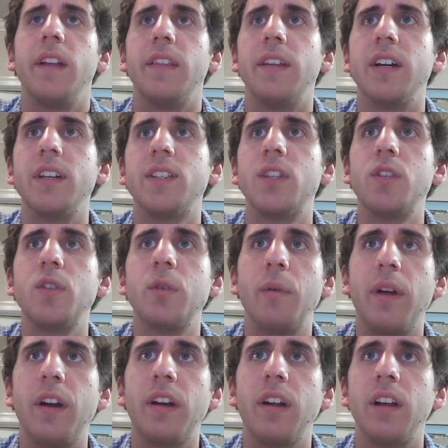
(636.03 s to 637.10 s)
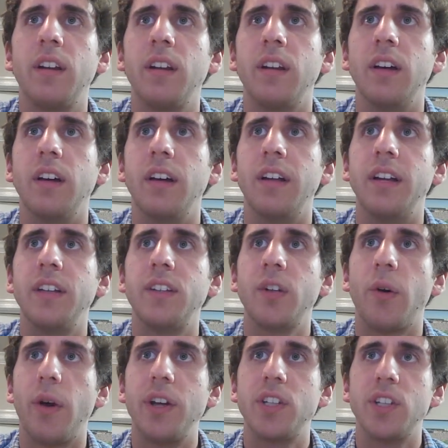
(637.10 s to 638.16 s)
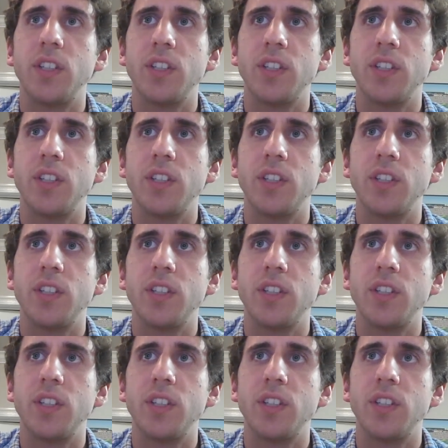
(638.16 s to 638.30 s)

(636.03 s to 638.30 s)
The Central American Integration